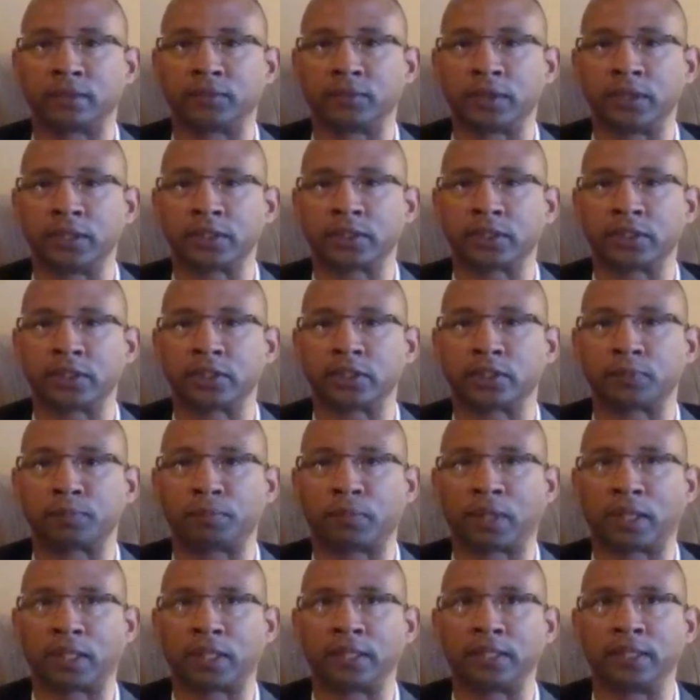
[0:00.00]
This is
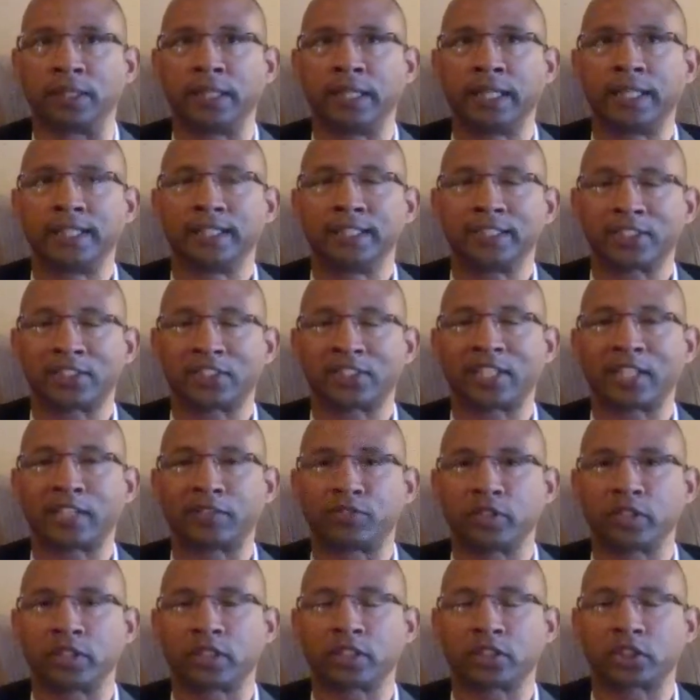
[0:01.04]
my
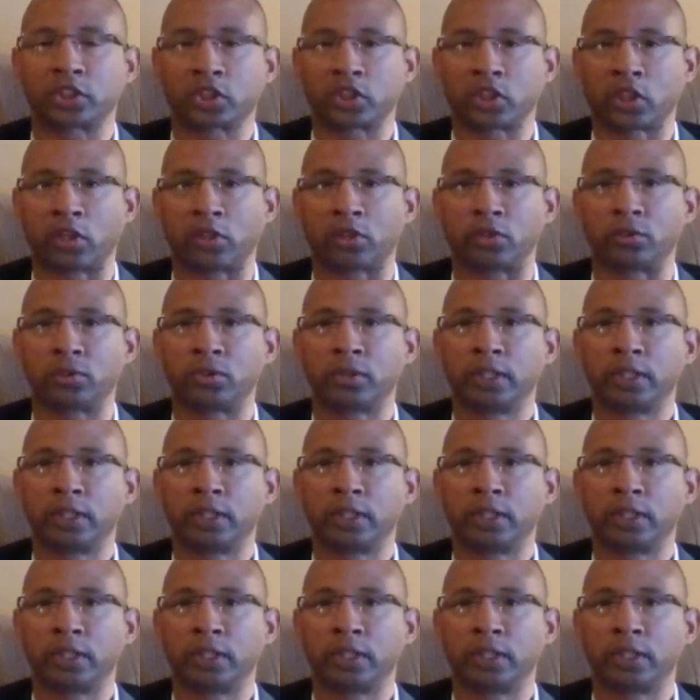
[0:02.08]
7th show.